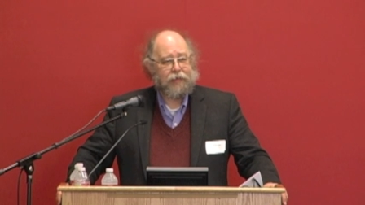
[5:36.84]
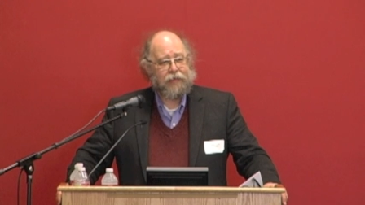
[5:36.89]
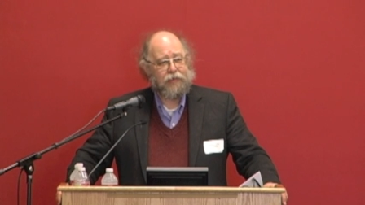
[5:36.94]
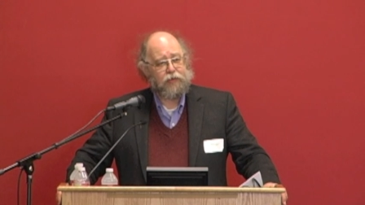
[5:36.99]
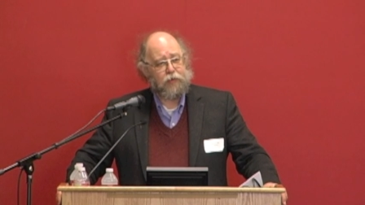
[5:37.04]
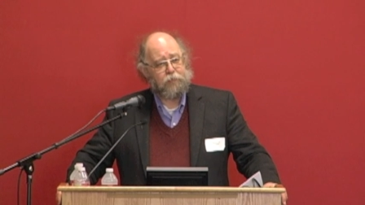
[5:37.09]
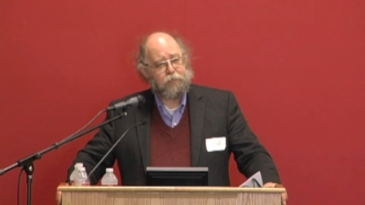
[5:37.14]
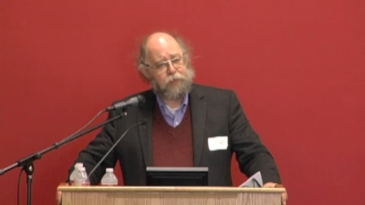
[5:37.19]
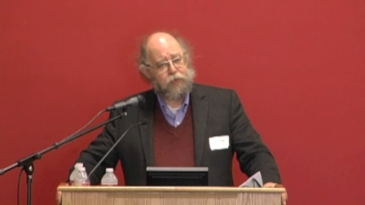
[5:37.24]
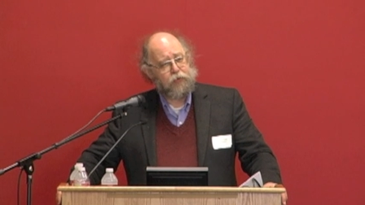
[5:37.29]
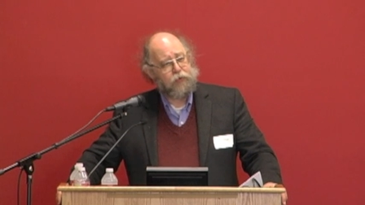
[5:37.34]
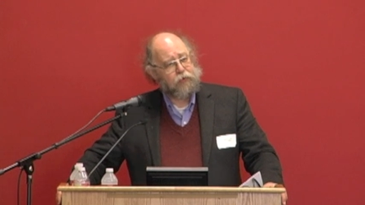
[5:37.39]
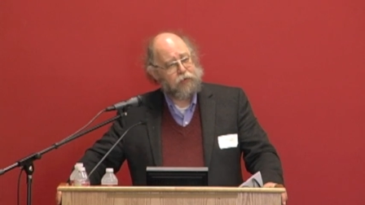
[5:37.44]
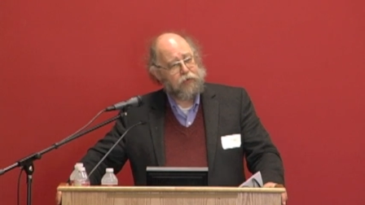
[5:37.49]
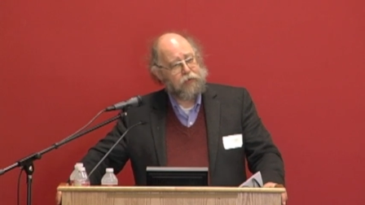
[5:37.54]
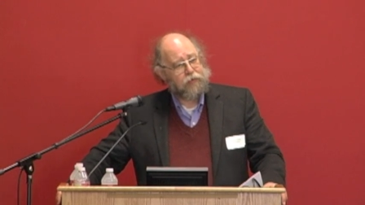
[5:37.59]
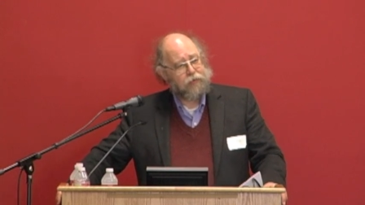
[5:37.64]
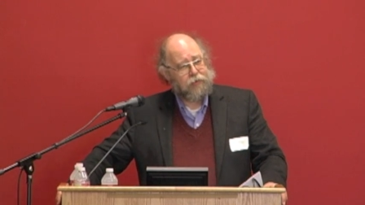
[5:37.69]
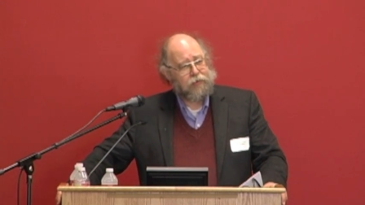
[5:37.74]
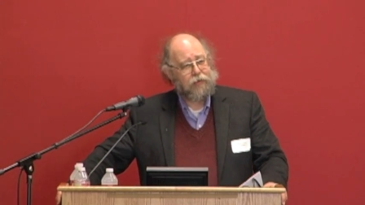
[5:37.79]
in the
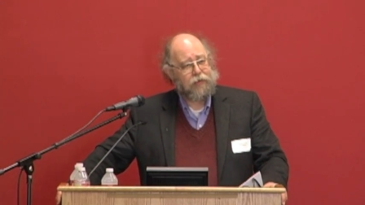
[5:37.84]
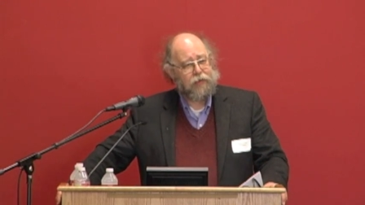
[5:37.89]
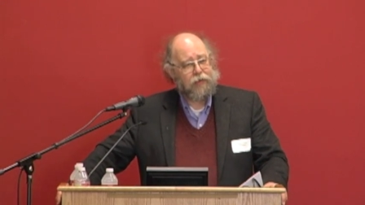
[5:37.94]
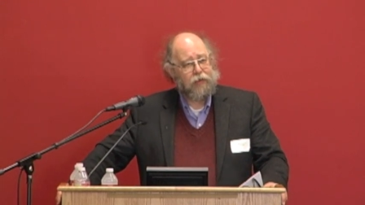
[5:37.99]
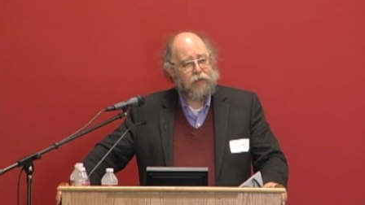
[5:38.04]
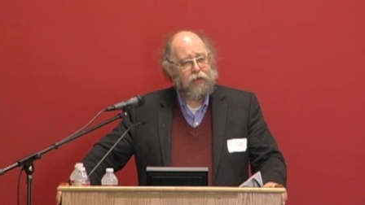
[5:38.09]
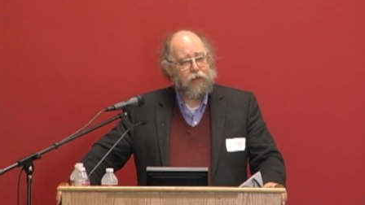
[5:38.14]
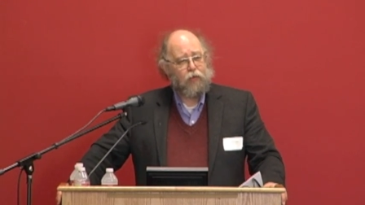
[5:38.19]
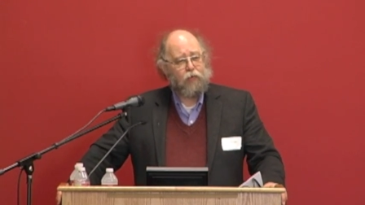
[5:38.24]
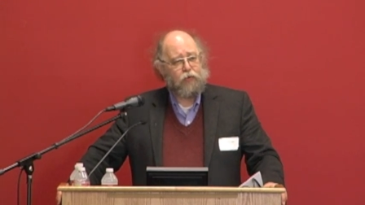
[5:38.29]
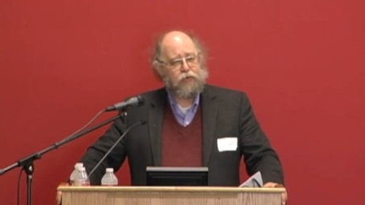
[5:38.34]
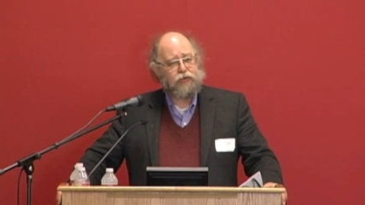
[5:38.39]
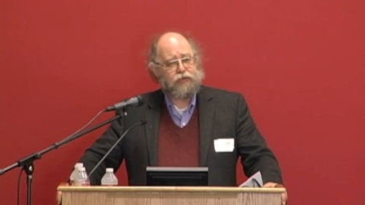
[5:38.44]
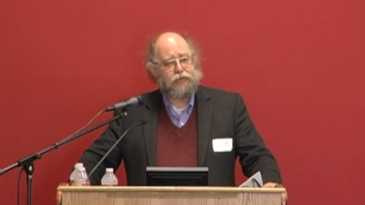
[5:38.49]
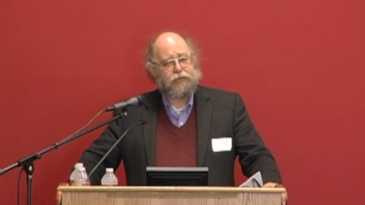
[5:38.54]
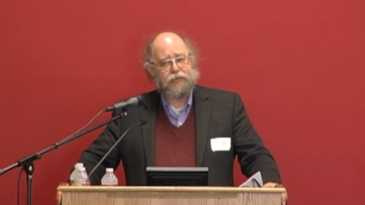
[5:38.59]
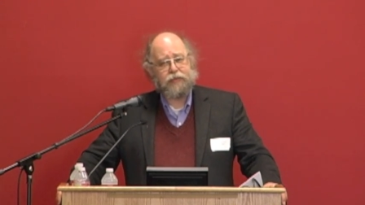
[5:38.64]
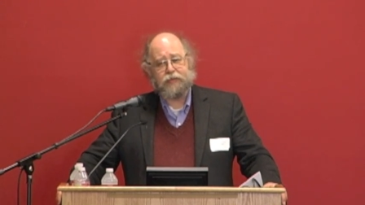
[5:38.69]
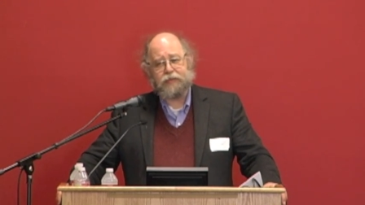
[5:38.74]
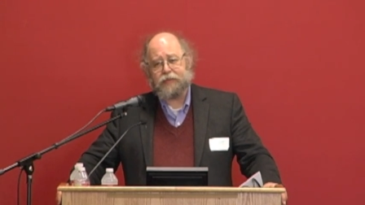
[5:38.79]
plural,
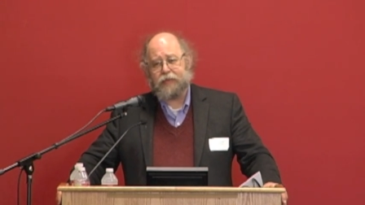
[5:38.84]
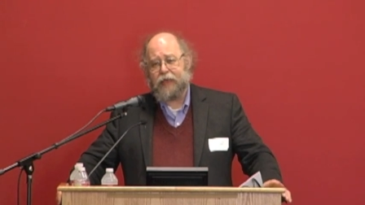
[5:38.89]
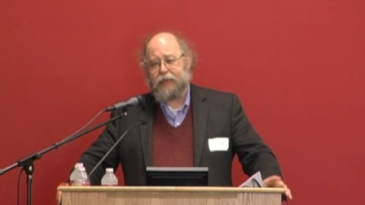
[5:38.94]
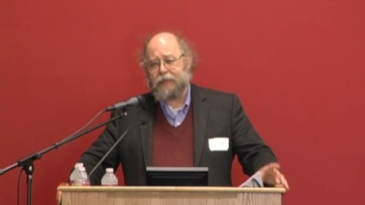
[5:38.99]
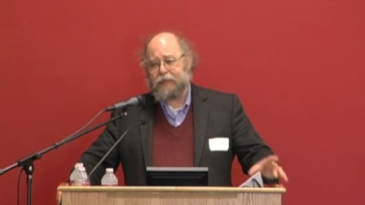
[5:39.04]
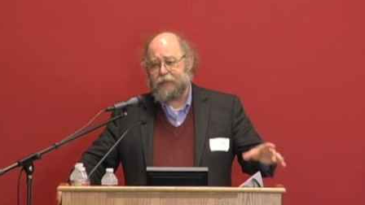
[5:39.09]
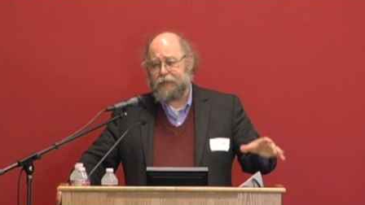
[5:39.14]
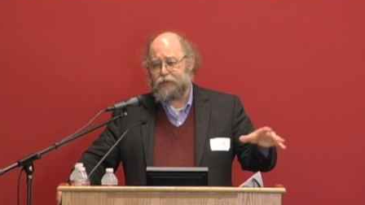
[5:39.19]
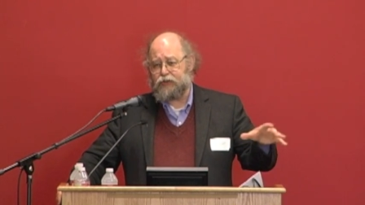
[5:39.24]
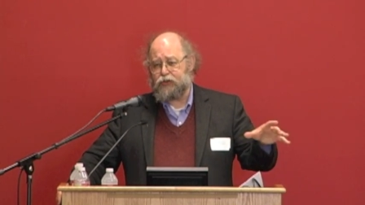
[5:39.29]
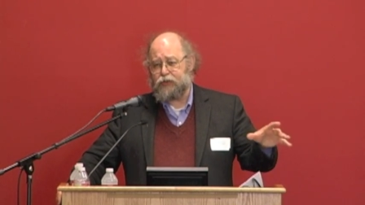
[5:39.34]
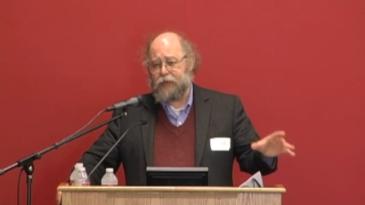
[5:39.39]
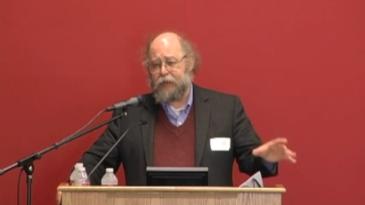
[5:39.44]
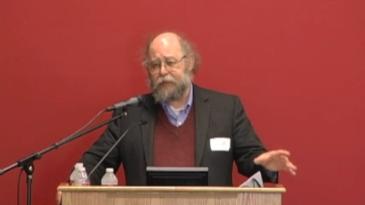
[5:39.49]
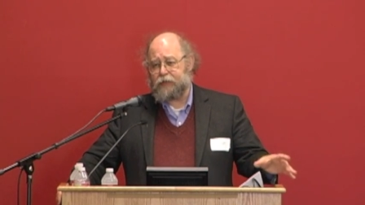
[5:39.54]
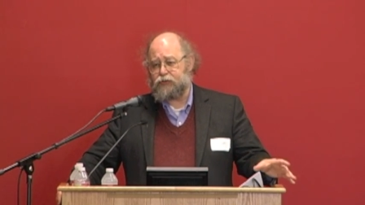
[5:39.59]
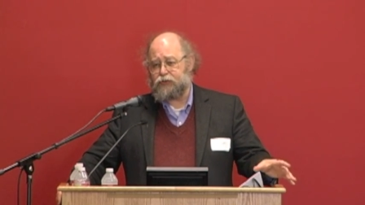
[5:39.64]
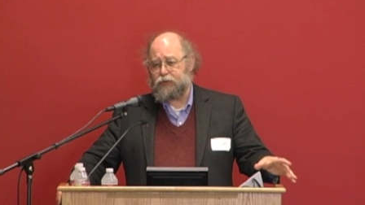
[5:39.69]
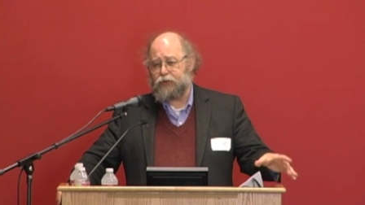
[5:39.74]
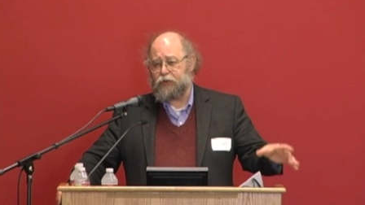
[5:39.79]
which is to say each
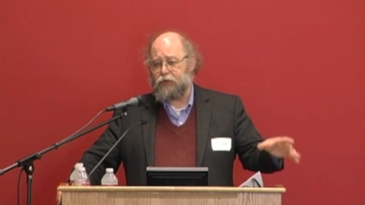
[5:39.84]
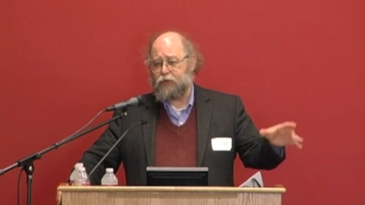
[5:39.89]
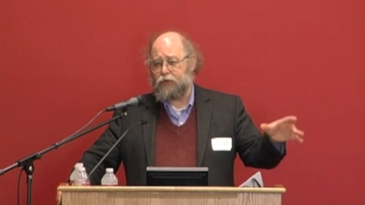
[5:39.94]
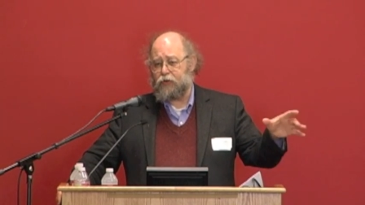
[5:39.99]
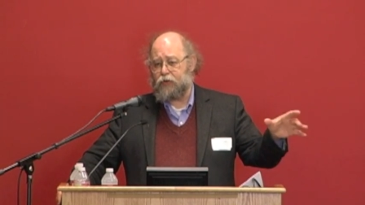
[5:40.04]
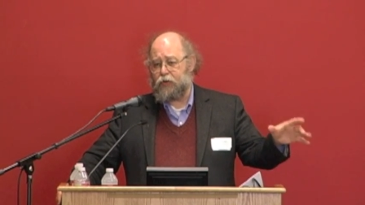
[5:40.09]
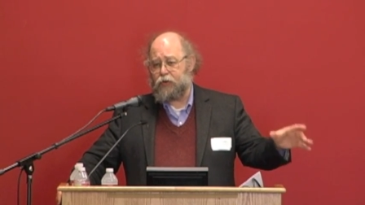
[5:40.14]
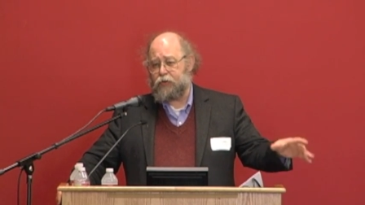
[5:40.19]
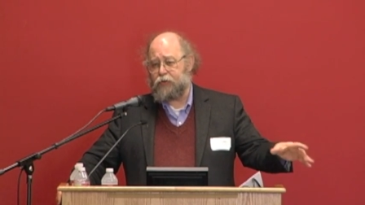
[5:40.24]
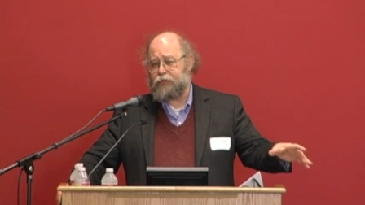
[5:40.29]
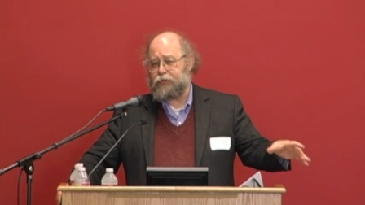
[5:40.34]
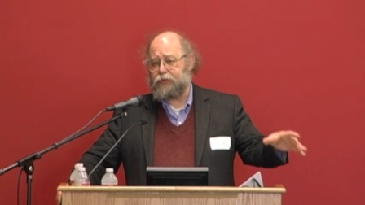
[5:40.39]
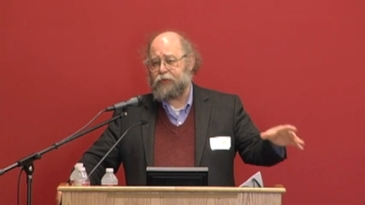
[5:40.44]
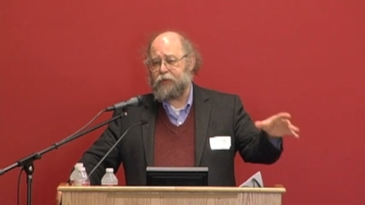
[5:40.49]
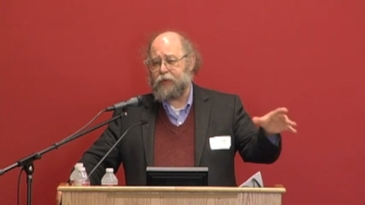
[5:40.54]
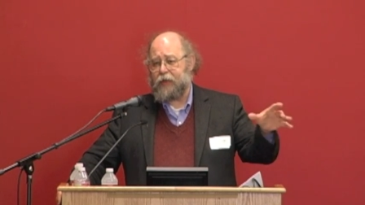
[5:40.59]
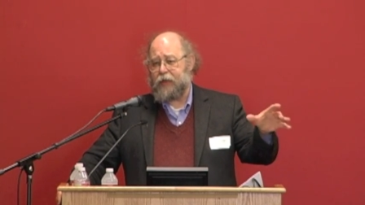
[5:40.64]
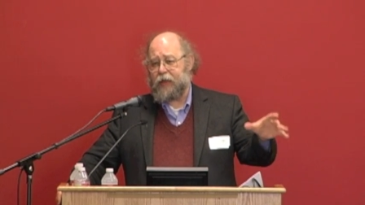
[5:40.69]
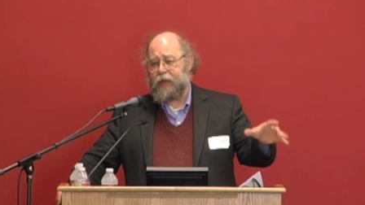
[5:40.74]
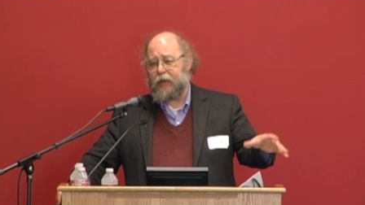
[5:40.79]
nature,
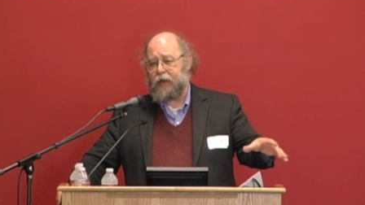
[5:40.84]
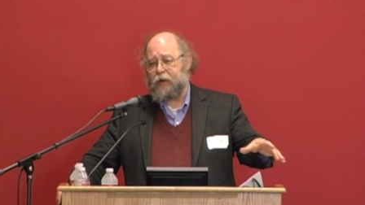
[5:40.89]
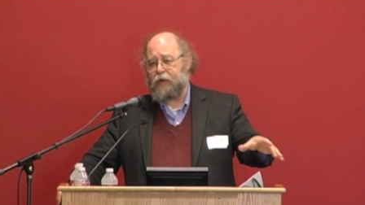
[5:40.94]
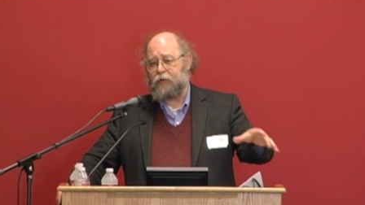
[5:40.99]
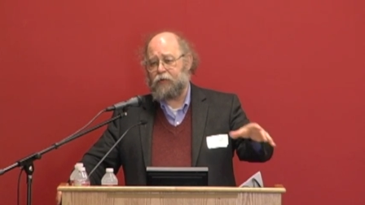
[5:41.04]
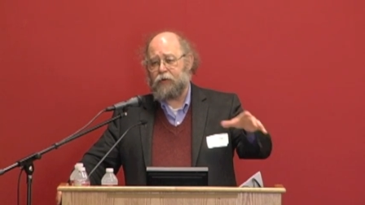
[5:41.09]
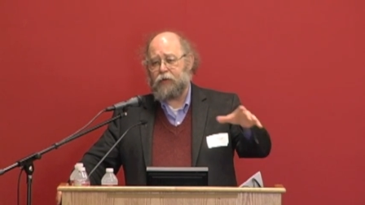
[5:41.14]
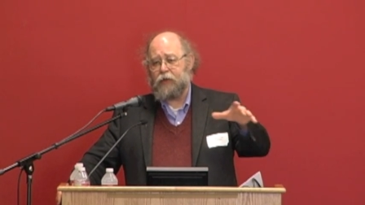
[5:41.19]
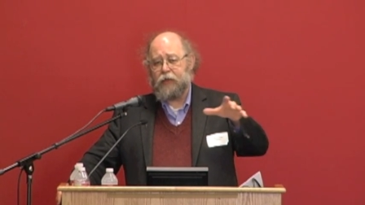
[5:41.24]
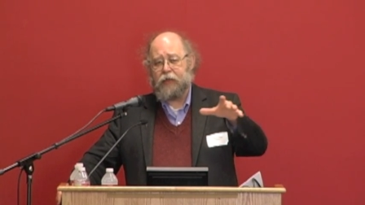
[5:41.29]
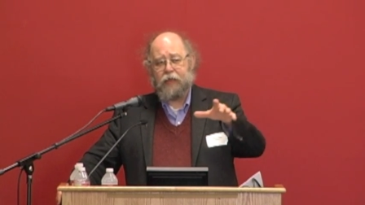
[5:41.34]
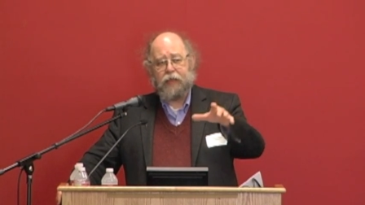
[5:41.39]
earth, air,